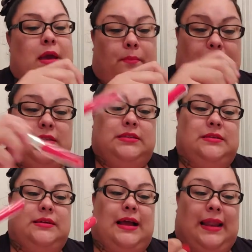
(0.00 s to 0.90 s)

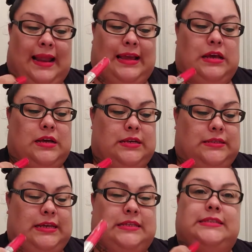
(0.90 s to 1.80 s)
but I like it because
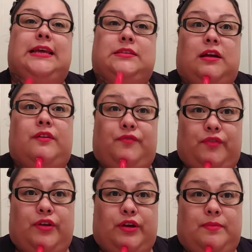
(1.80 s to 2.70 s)
it stays on for
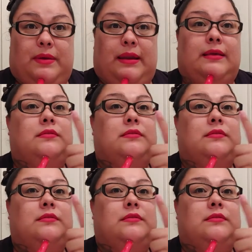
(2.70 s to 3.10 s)
a good minute.